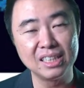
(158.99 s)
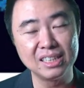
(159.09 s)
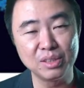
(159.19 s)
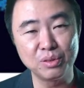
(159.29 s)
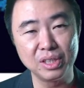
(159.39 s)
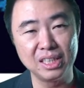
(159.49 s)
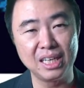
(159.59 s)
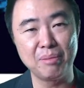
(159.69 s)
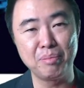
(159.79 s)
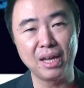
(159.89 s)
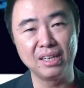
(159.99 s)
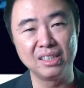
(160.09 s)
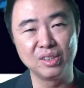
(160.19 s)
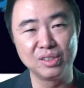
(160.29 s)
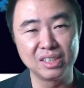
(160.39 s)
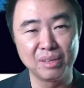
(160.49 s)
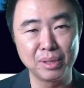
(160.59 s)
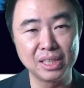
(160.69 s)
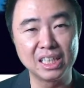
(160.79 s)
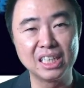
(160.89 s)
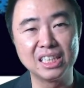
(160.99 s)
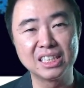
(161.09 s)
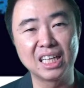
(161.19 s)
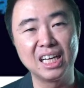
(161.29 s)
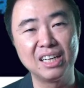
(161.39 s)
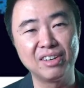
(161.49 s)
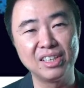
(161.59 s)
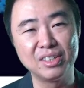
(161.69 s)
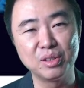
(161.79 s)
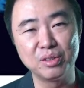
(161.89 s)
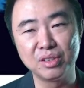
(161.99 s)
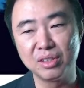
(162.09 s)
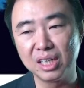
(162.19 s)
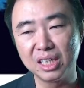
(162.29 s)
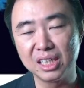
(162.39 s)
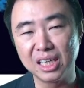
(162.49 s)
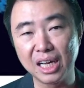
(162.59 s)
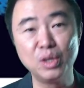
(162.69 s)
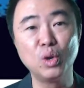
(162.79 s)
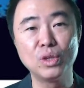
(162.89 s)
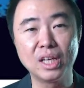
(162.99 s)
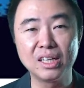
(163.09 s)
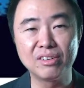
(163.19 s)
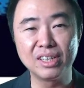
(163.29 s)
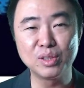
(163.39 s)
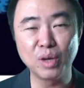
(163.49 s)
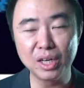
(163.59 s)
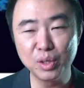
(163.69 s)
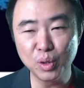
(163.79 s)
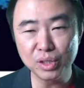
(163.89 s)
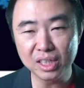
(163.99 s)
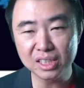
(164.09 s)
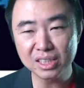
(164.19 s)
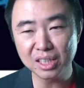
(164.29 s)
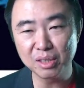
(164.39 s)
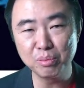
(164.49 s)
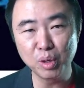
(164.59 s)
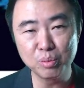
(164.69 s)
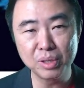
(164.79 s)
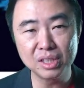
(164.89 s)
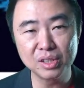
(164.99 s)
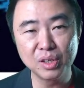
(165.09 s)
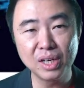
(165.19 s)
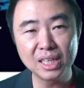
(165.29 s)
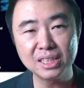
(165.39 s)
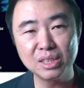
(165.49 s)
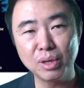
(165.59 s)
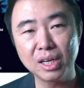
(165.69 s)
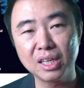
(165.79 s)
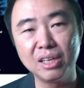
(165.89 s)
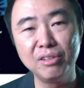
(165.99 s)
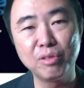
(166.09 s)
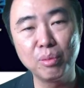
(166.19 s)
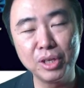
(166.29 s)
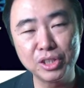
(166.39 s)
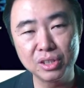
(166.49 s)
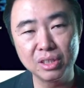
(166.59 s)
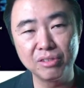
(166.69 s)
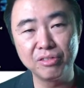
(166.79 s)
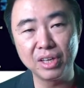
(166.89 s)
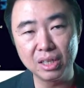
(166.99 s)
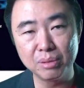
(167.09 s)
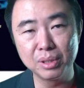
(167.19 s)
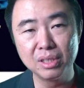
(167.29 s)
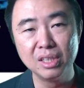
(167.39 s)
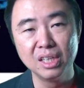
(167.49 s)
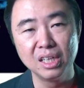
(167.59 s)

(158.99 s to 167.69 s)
Is it really that bad, in that particular star, right? So unknown, right? So unknown at this current moment. Let's see what are the information available.